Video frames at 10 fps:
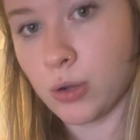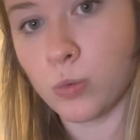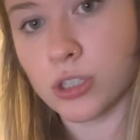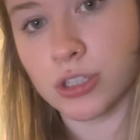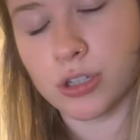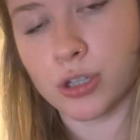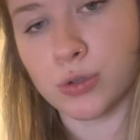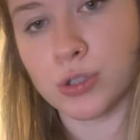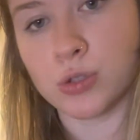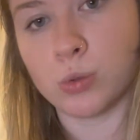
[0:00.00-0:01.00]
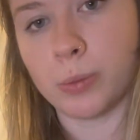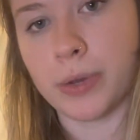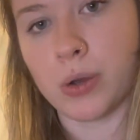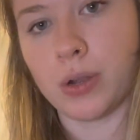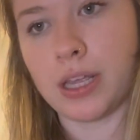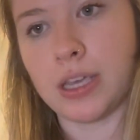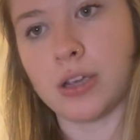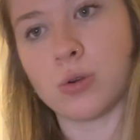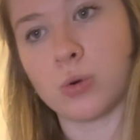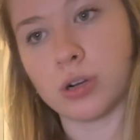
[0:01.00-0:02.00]
which is close to about a
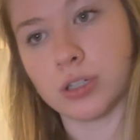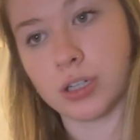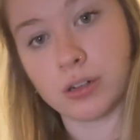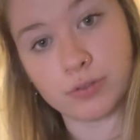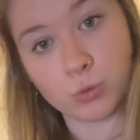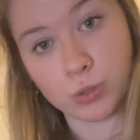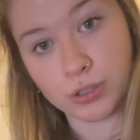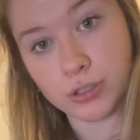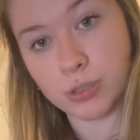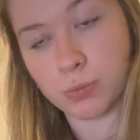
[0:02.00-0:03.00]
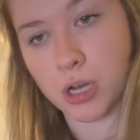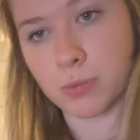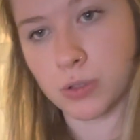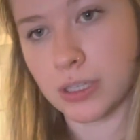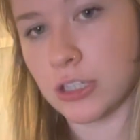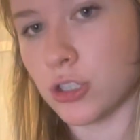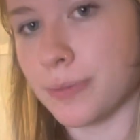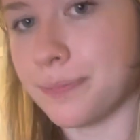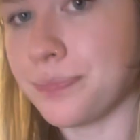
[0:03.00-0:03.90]
quarter of the world's population.